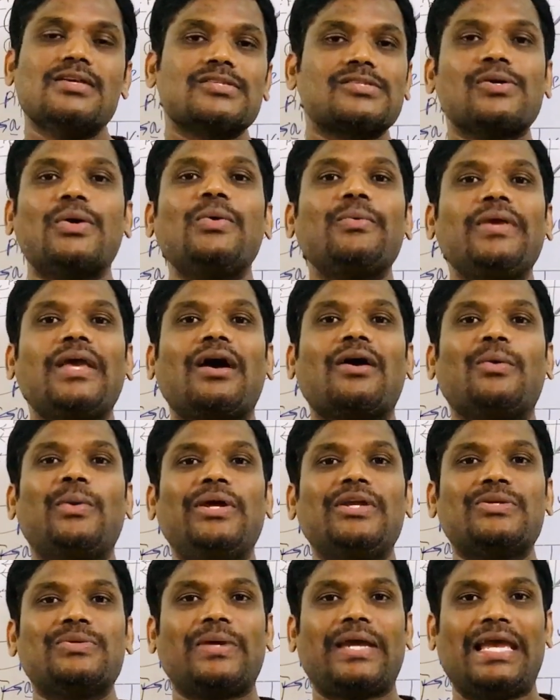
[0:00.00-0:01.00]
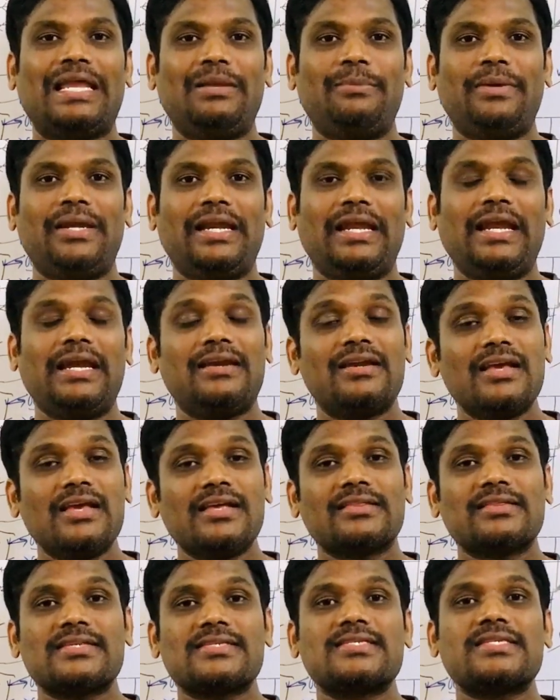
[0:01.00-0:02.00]
So we are going to
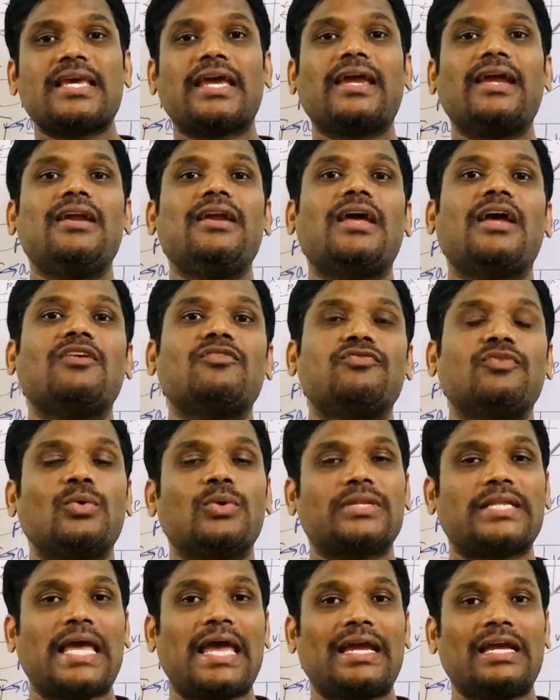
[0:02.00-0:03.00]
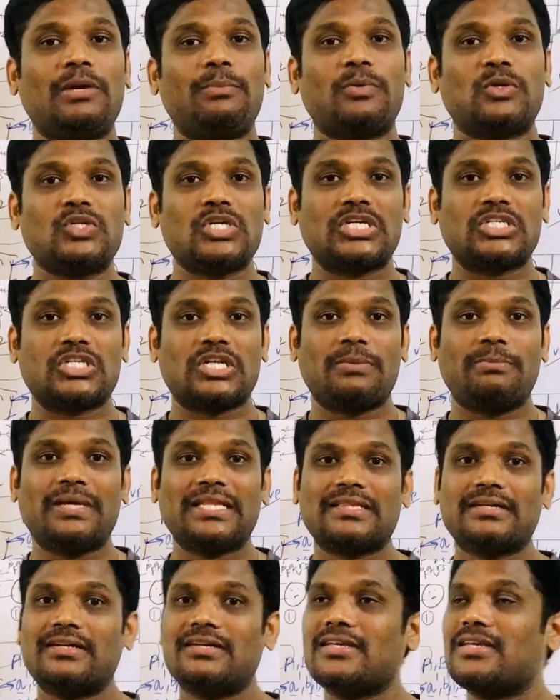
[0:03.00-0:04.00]
eliminate the second and fourth angle projection
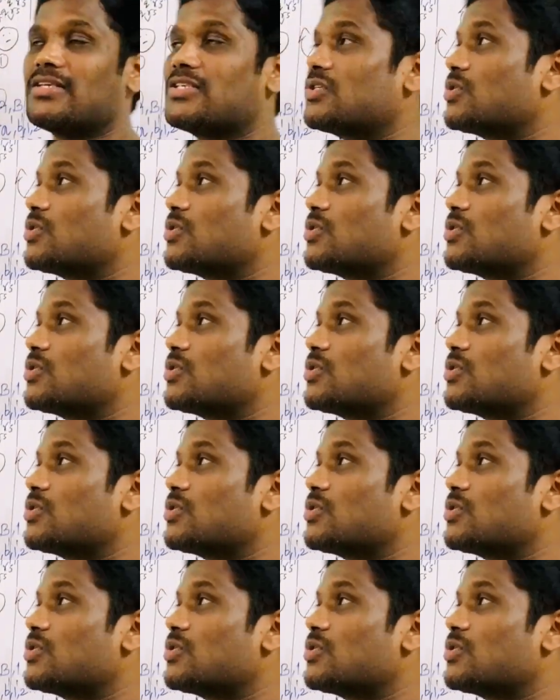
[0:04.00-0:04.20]
method, dear